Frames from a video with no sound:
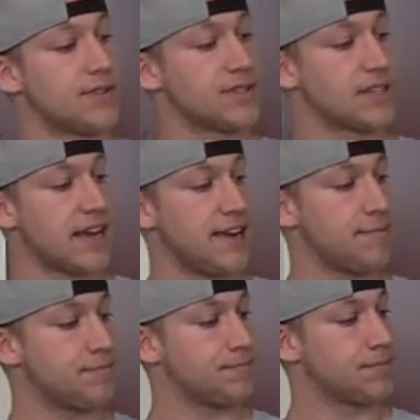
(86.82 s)
the
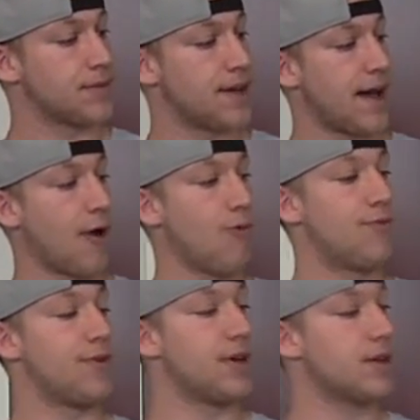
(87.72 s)
same
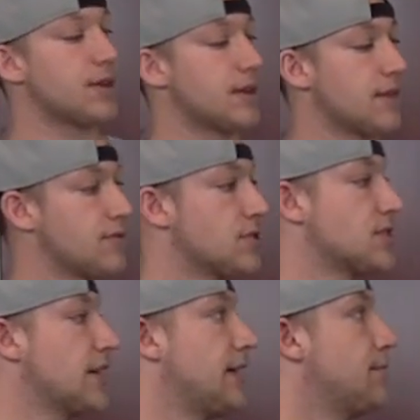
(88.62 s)
outfit, can have the
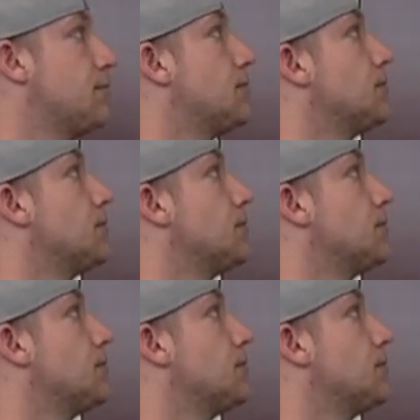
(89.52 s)
same